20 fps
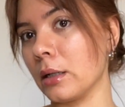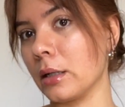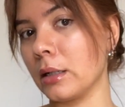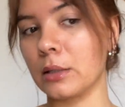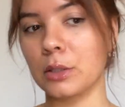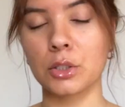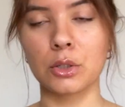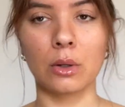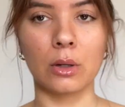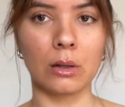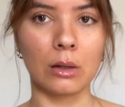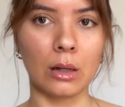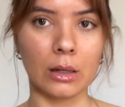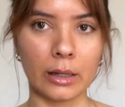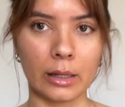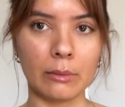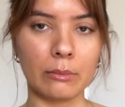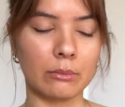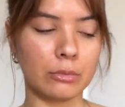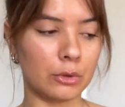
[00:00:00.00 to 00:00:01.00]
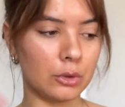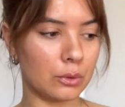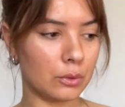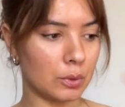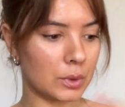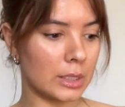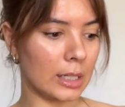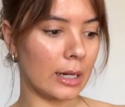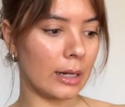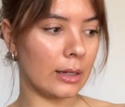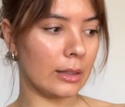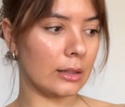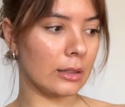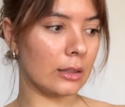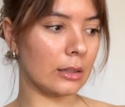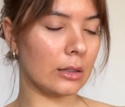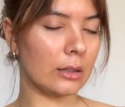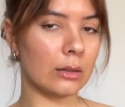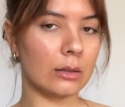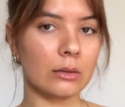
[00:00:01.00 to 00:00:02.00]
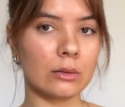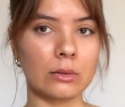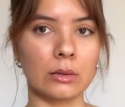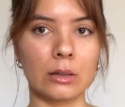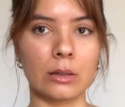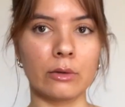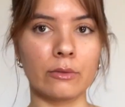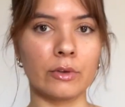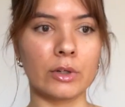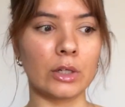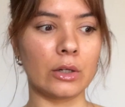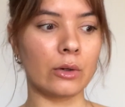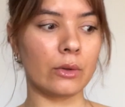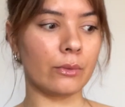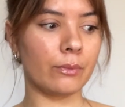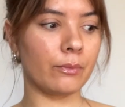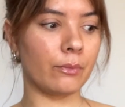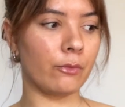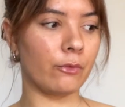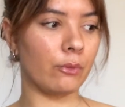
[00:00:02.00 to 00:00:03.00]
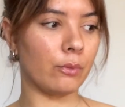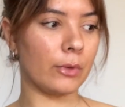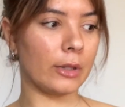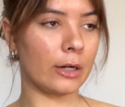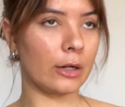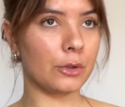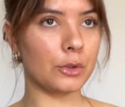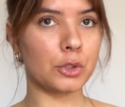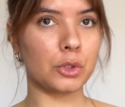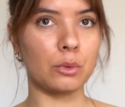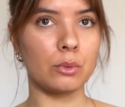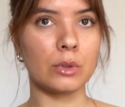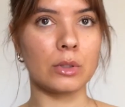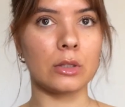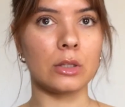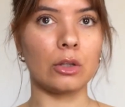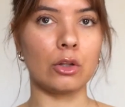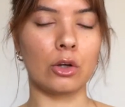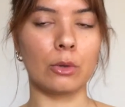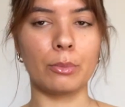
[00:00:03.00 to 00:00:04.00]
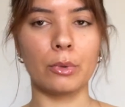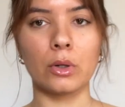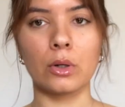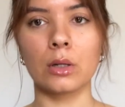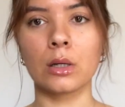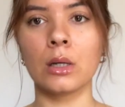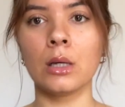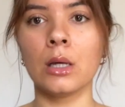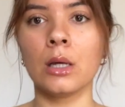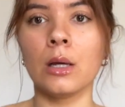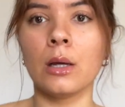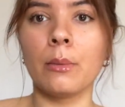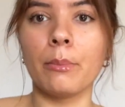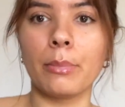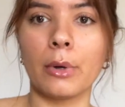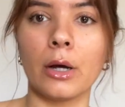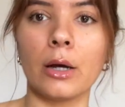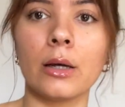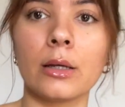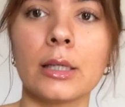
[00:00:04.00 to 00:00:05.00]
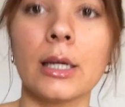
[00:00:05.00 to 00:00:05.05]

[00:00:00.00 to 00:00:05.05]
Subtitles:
And so I'll, again, use that in the video that I'll do with the lookbook. But